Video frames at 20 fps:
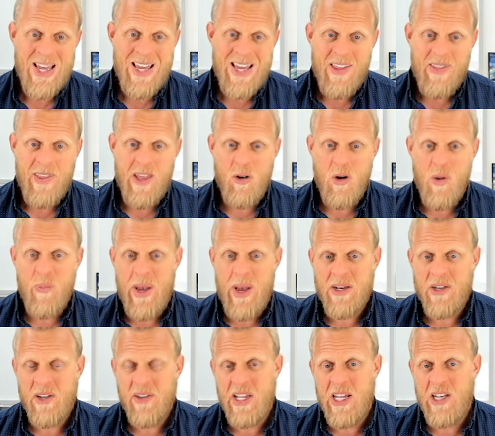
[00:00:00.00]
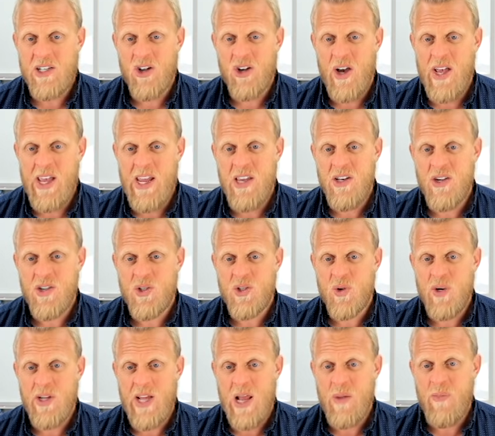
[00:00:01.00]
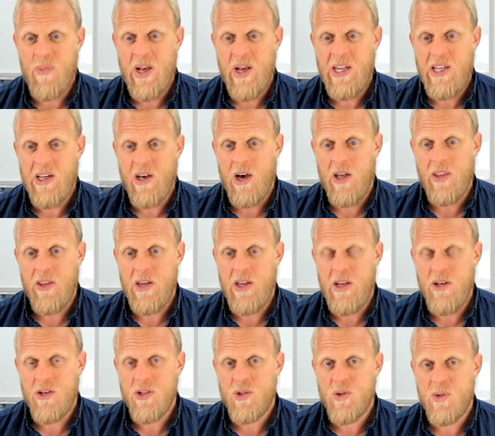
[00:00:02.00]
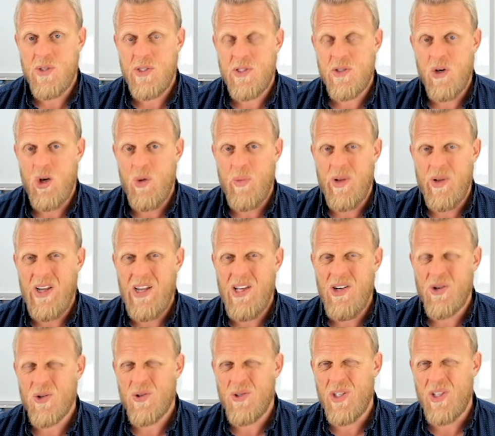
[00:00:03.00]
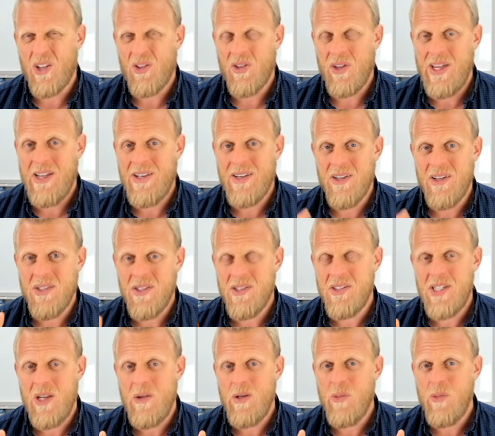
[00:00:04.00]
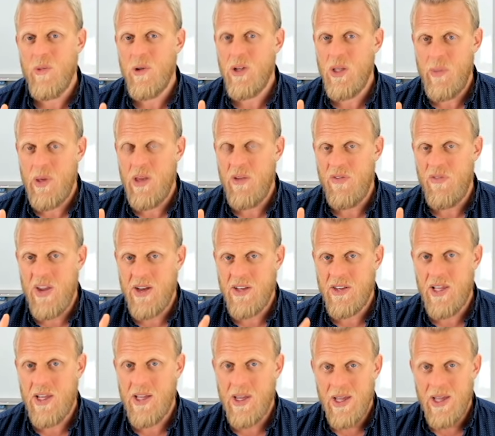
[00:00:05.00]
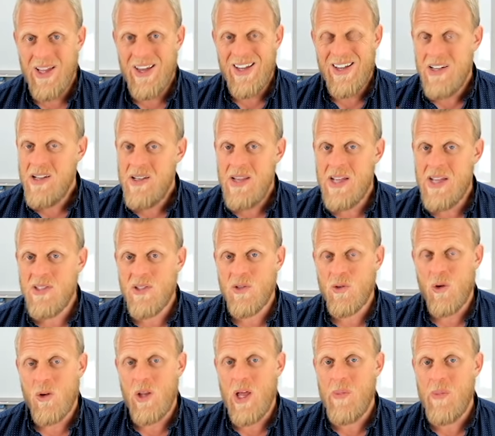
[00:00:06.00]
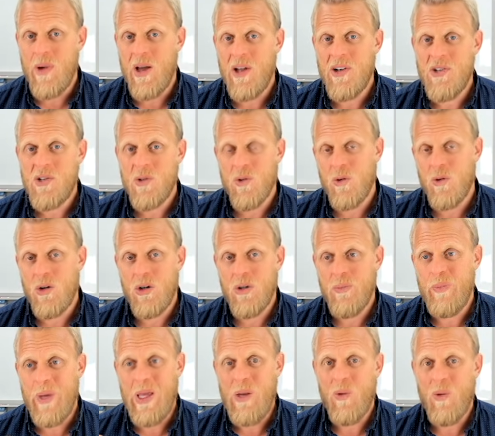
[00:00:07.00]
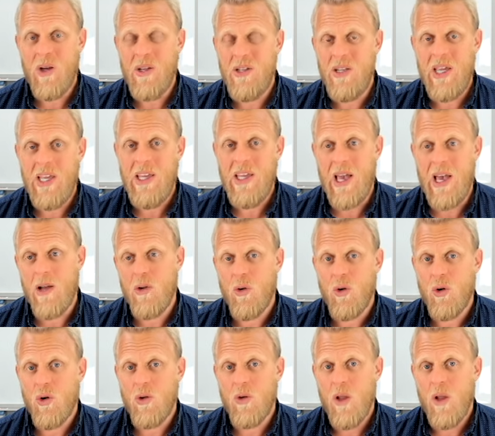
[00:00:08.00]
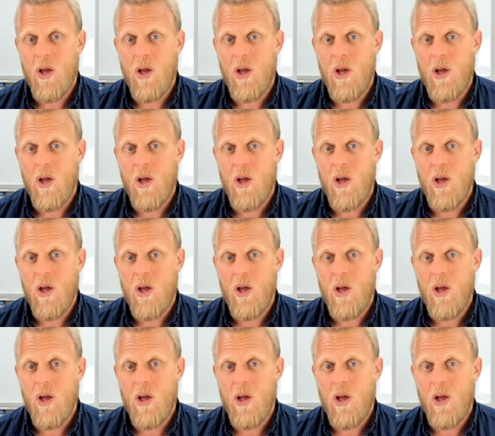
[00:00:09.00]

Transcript: that are impacting the entire industry and many other industries too. But interestingly, it doesn't seem to really be affecting Tesla all that much, or BYD at all,